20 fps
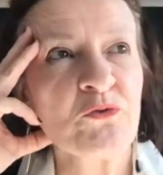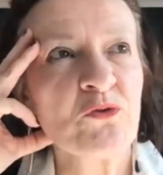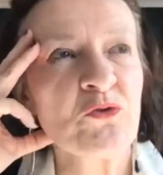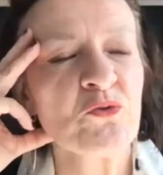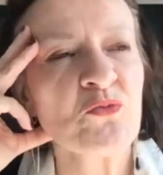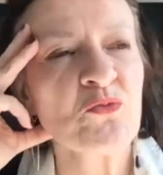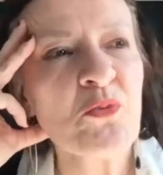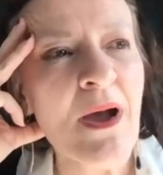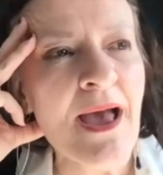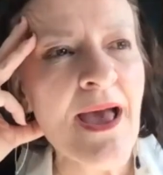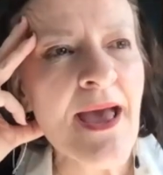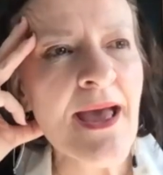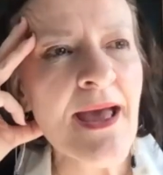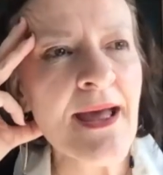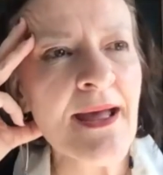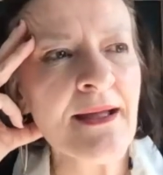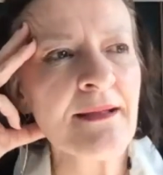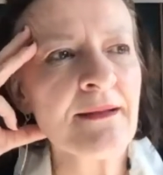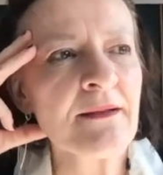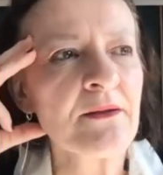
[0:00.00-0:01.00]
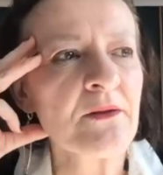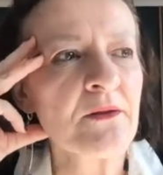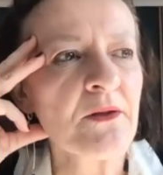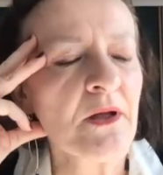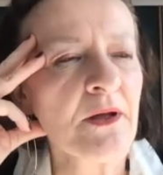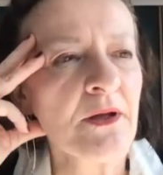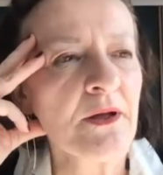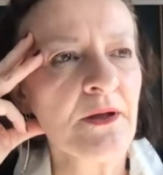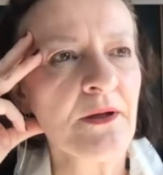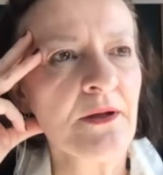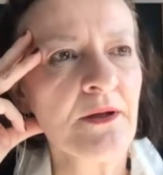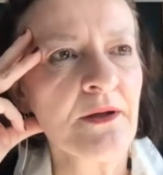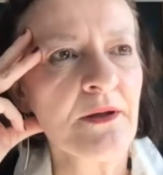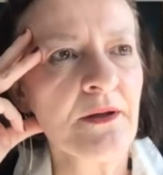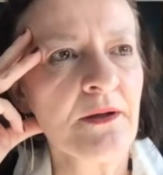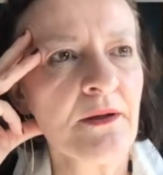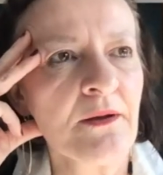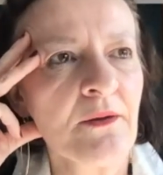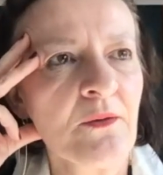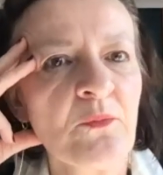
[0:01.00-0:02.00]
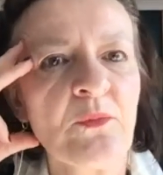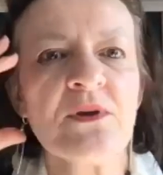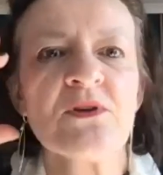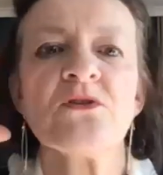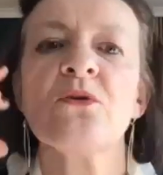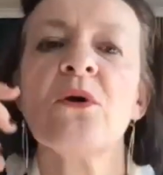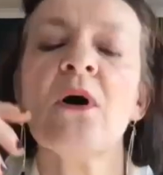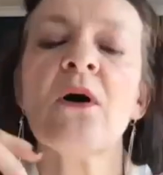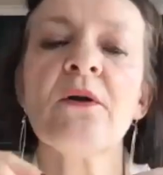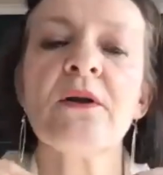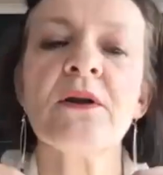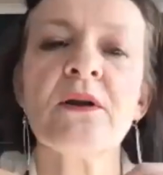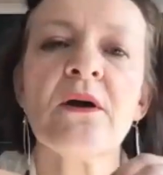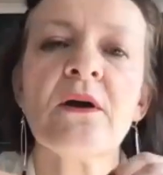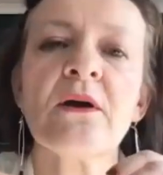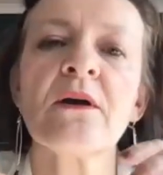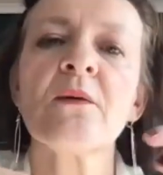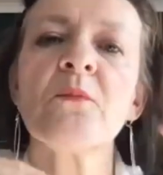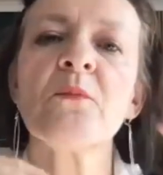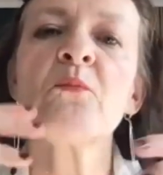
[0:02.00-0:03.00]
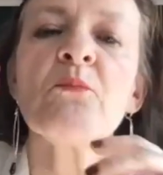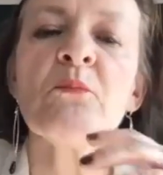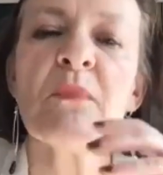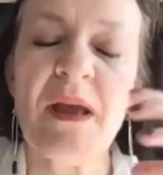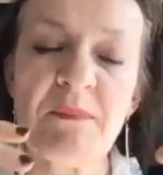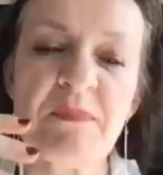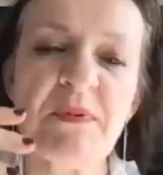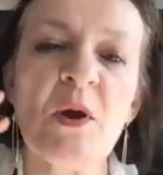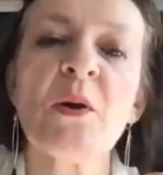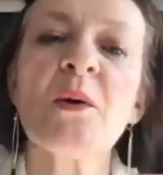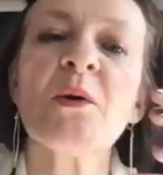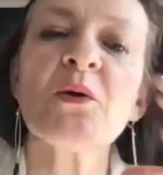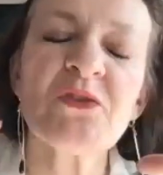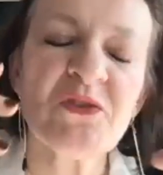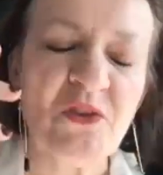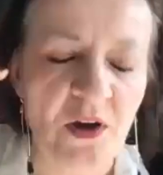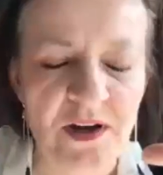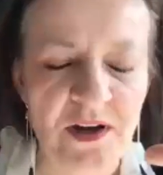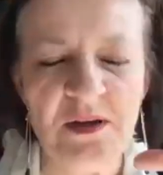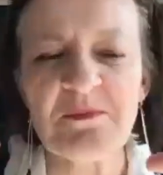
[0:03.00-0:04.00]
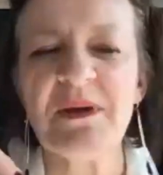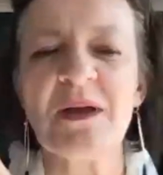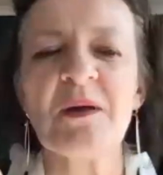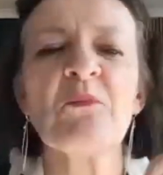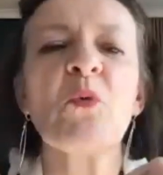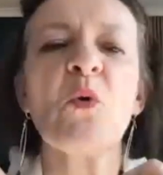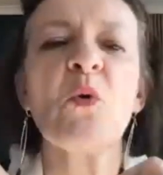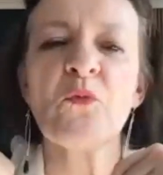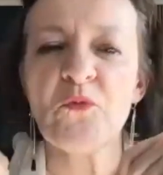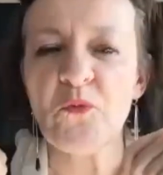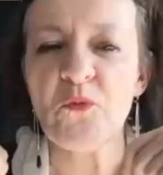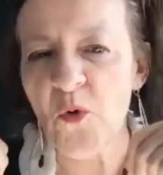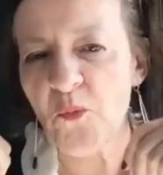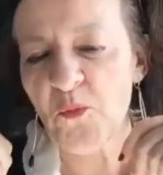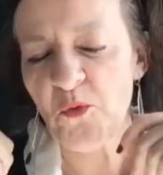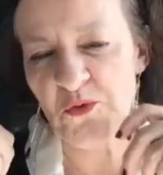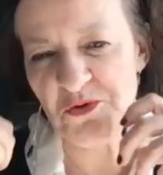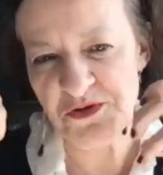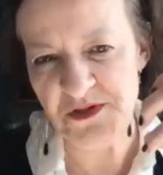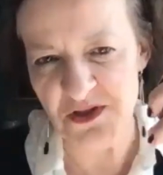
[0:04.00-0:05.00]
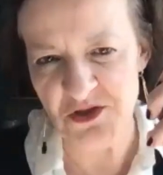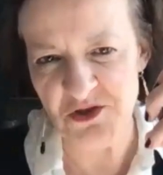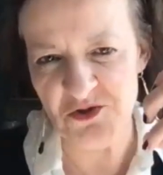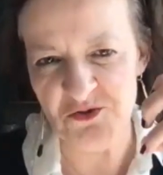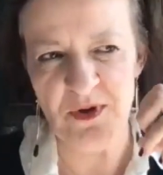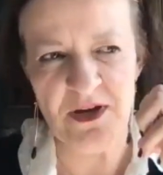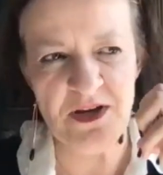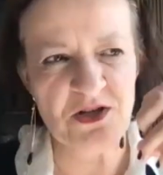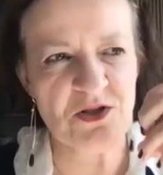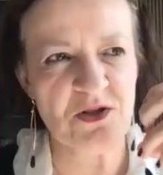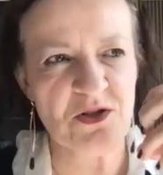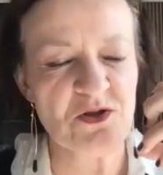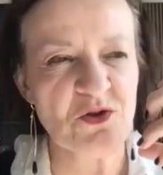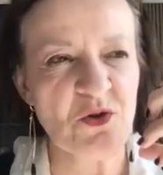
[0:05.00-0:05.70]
to wear when you are in a maybe a tiny bit more formal situation.